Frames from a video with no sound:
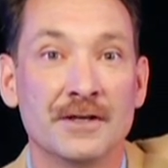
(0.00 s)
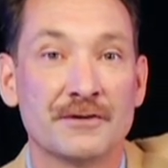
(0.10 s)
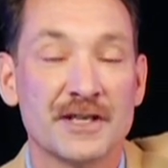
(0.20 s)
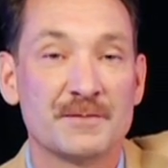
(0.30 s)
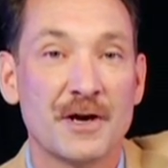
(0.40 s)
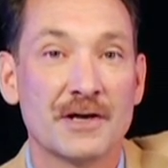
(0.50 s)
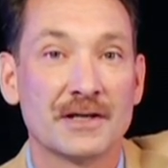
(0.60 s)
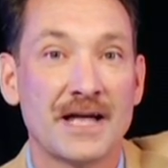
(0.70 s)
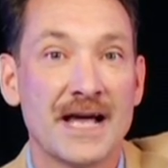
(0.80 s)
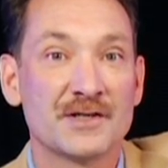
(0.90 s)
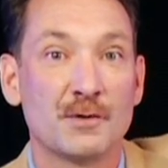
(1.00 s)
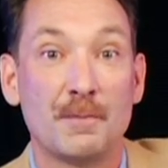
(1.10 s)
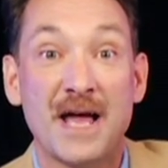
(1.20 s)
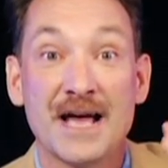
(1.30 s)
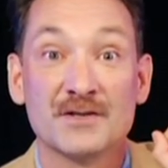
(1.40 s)
Transparent glass will
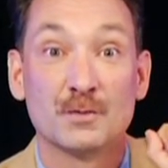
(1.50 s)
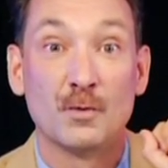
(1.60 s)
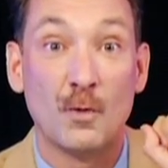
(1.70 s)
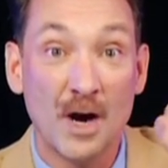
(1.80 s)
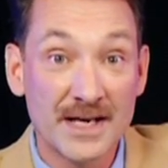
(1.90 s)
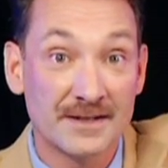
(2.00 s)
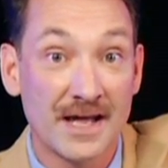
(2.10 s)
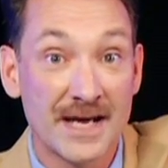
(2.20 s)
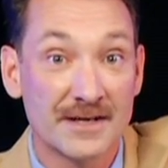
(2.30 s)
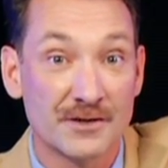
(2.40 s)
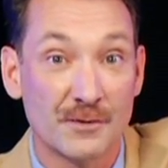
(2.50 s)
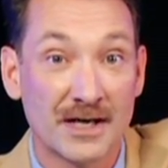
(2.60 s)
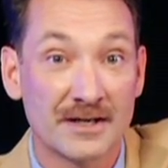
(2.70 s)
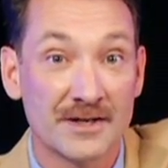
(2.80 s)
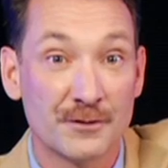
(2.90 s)
pass white light
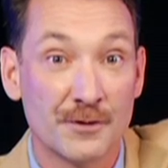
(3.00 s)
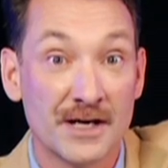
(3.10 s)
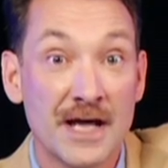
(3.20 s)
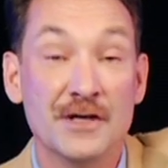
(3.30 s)
directly through it.